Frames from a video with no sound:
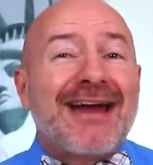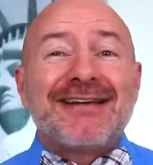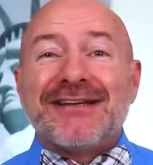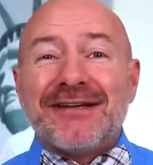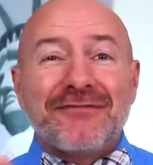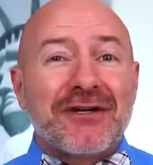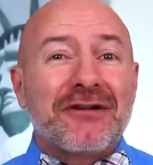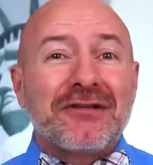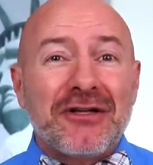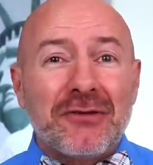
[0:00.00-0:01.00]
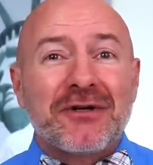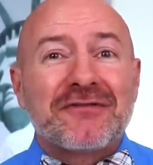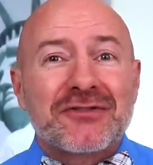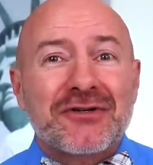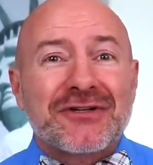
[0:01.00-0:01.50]
Adding even a little bit
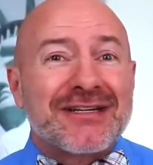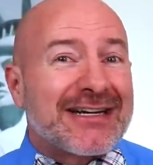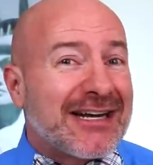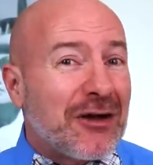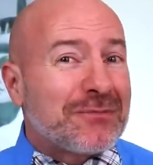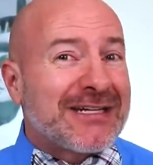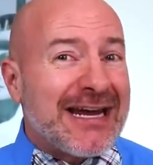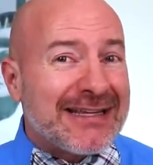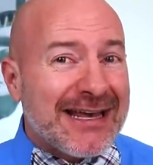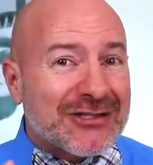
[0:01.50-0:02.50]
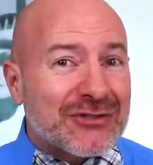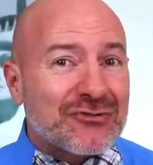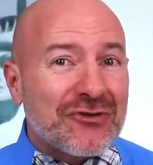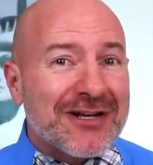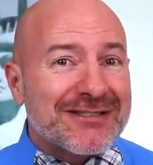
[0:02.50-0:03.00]
of certainty can help take that
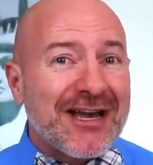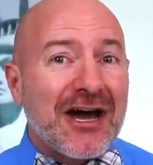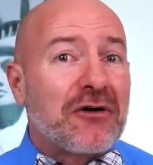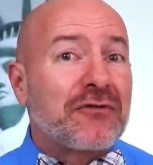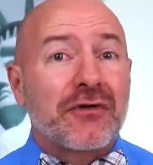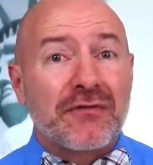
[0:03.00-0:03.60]
stress out of